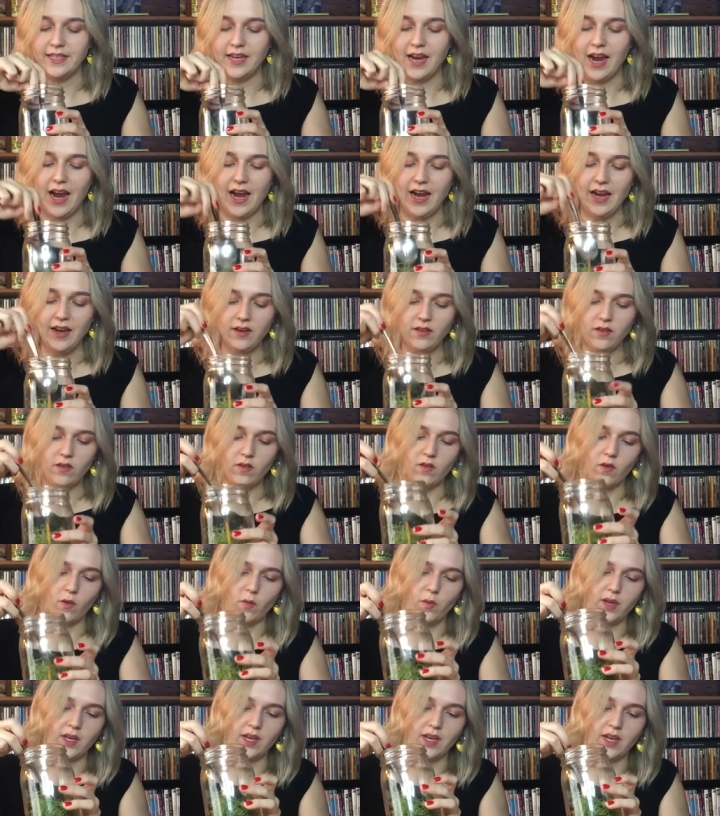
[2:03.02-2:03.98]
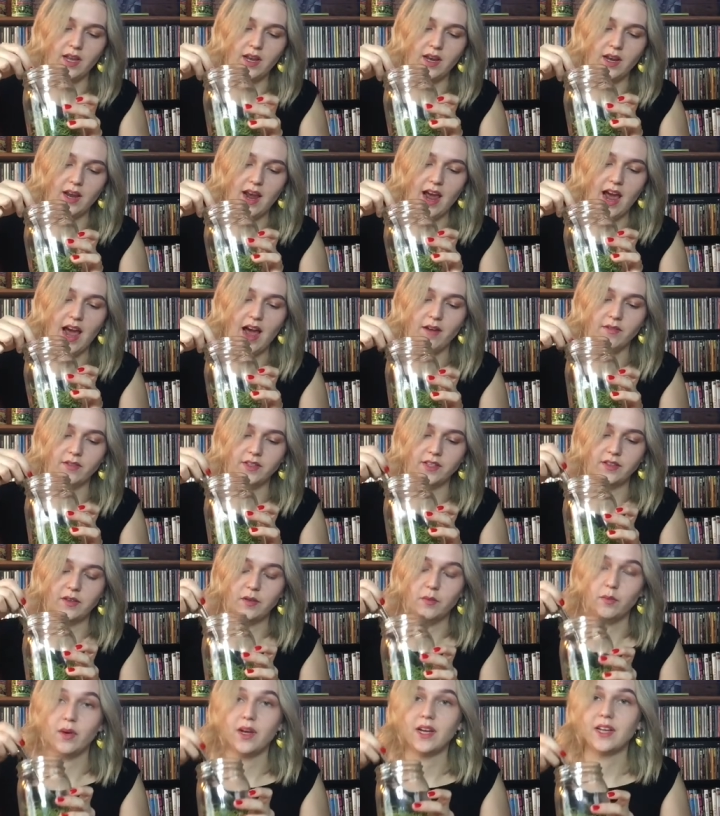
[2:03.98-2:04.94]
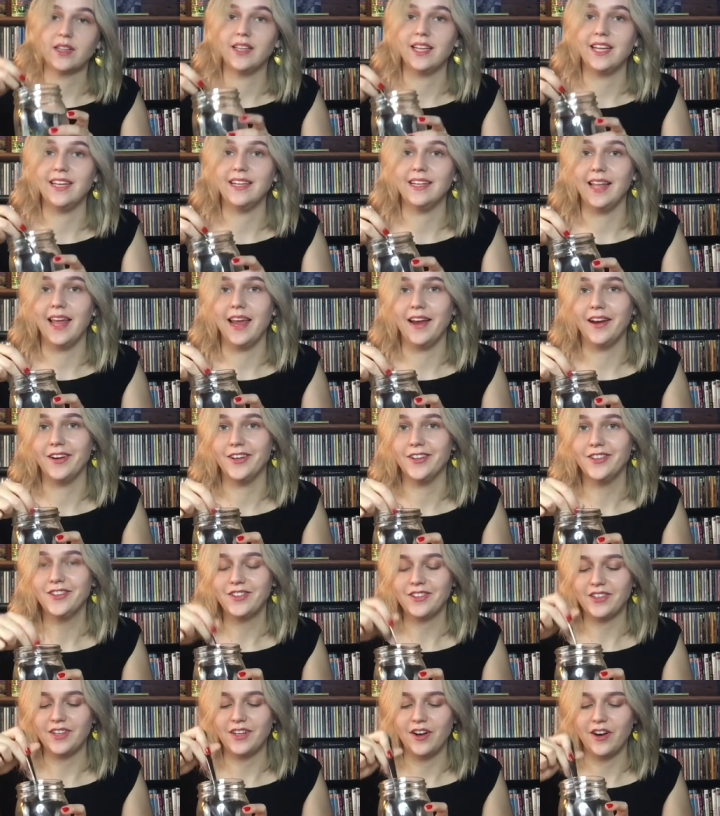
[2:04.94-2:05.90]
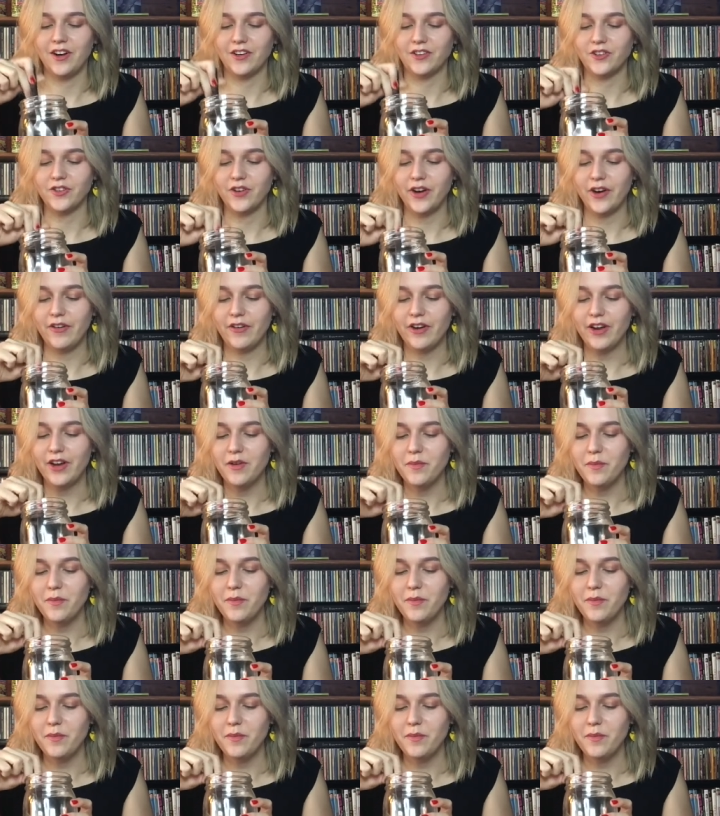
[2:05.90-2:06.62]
tight so we can have some clean layers in our terrarium